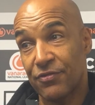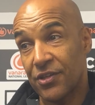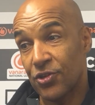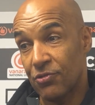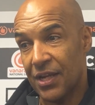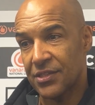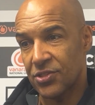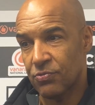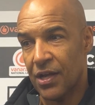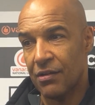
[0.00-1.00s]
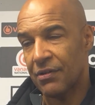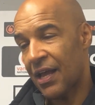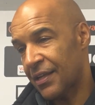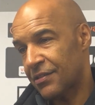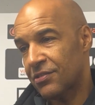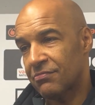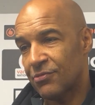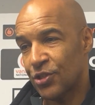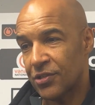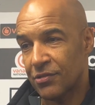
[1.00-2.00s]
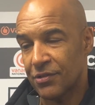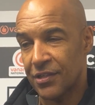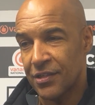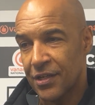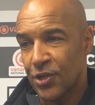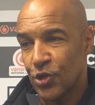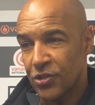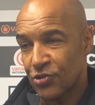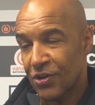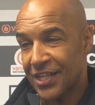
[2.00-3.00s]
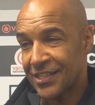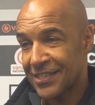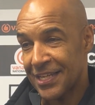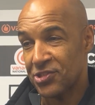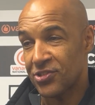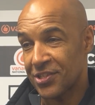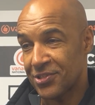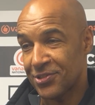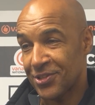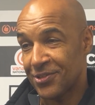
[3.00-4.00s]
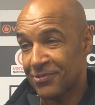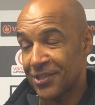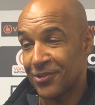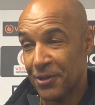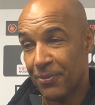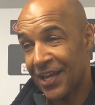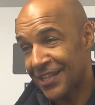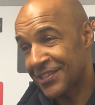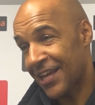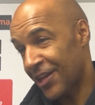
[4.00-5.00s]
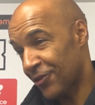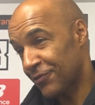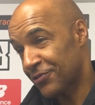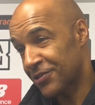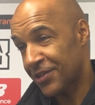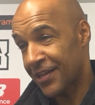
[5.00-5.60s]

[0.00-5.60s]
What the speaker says: for the new lads as well, and you know, the tried and tested. You know, when you look at Blake's, Cal's,